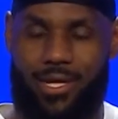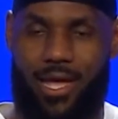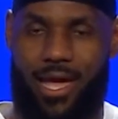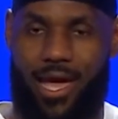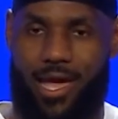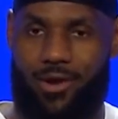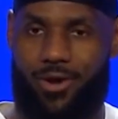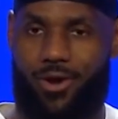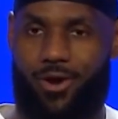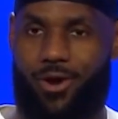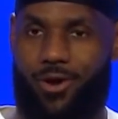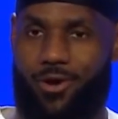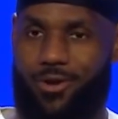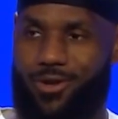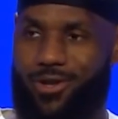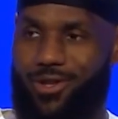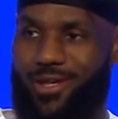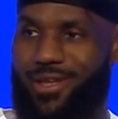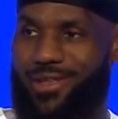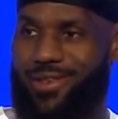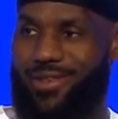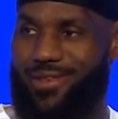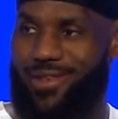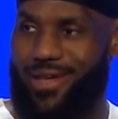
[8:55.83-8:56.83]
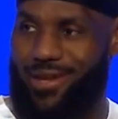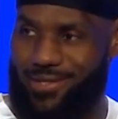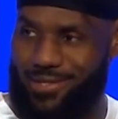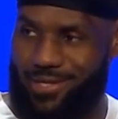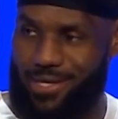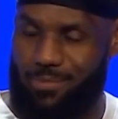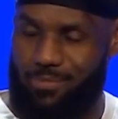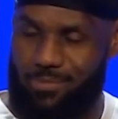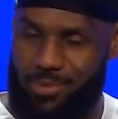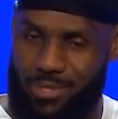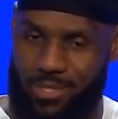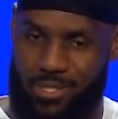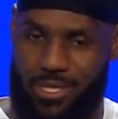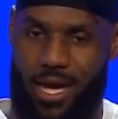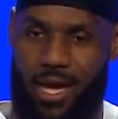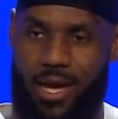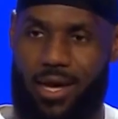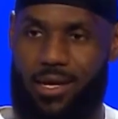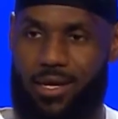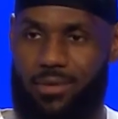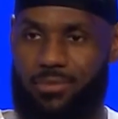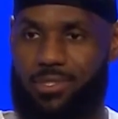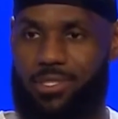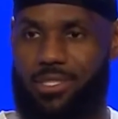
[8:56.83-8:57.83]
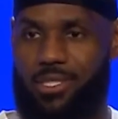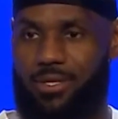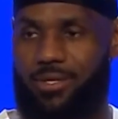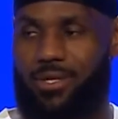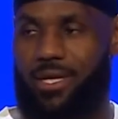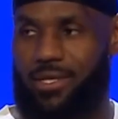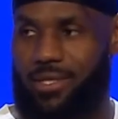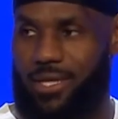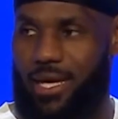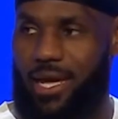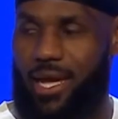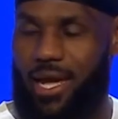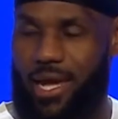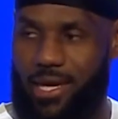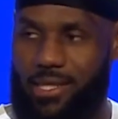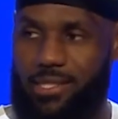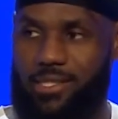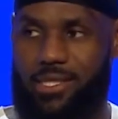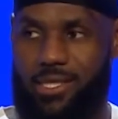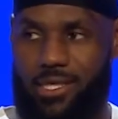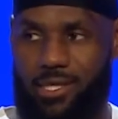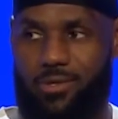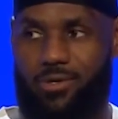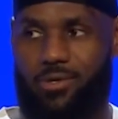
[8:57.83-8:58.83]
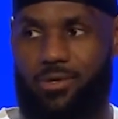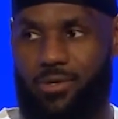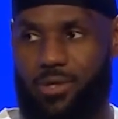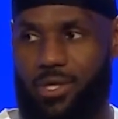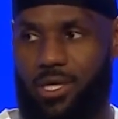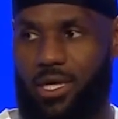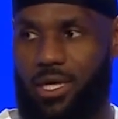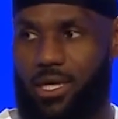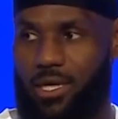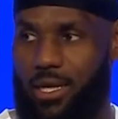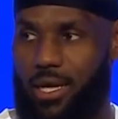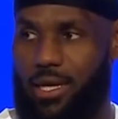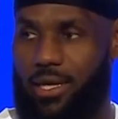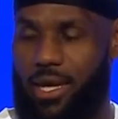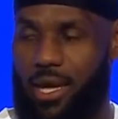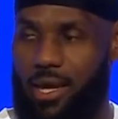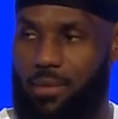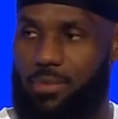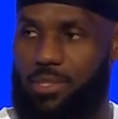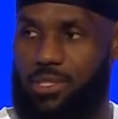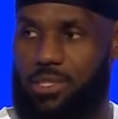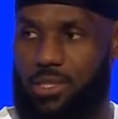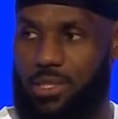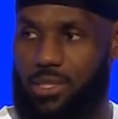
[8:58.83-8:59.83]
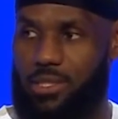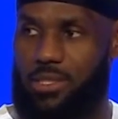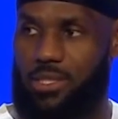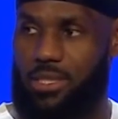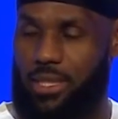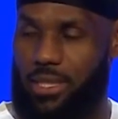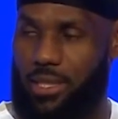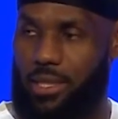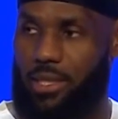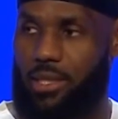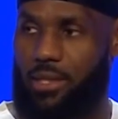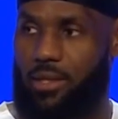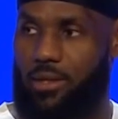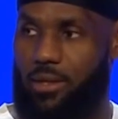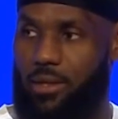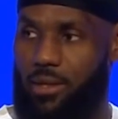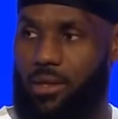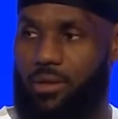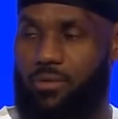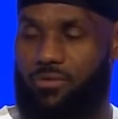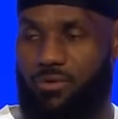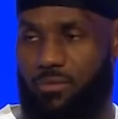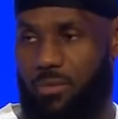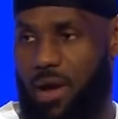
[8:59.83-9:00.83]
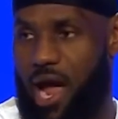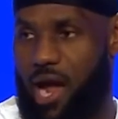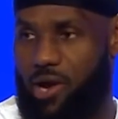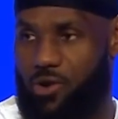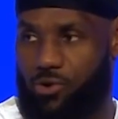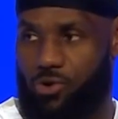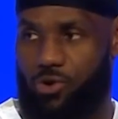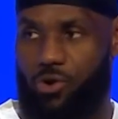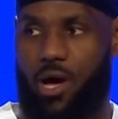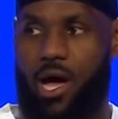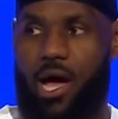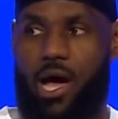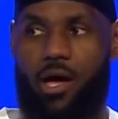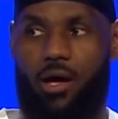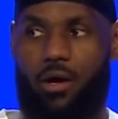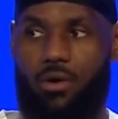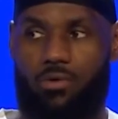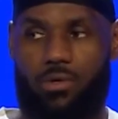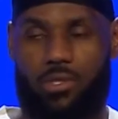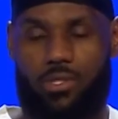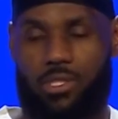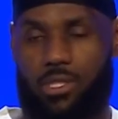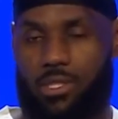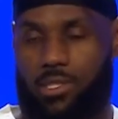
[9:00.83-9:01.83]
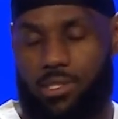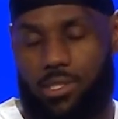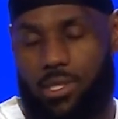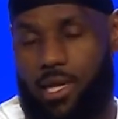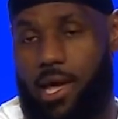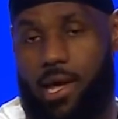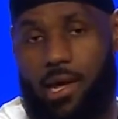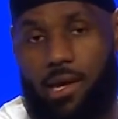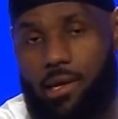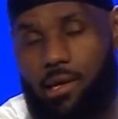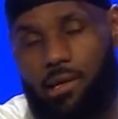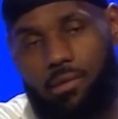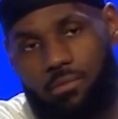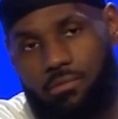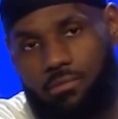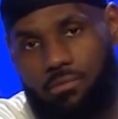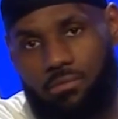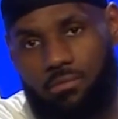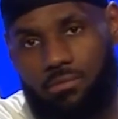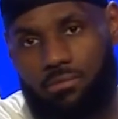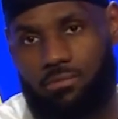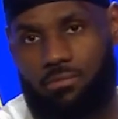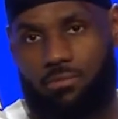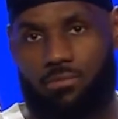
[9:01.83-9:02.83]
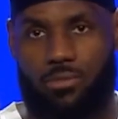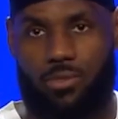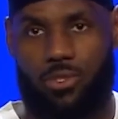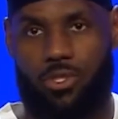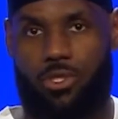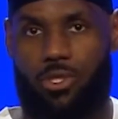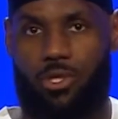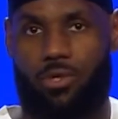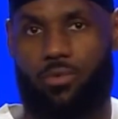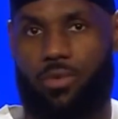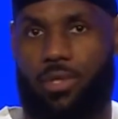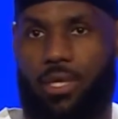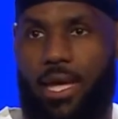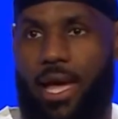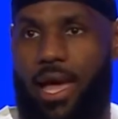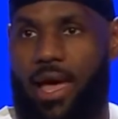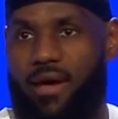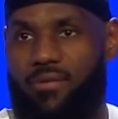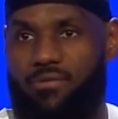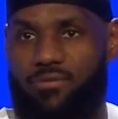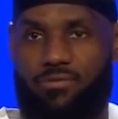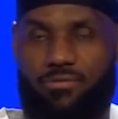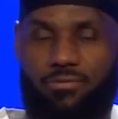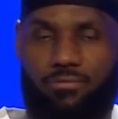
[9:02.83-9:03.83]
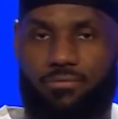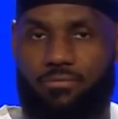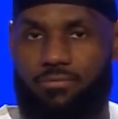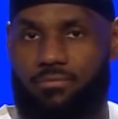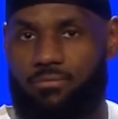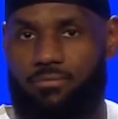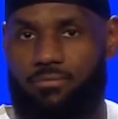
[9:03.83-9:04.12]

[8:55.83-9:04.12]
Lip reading: at heart and like deep inside, I'm still like that 18-year-old kid that came into this league from Akron, Ohio, which is like, you don't really have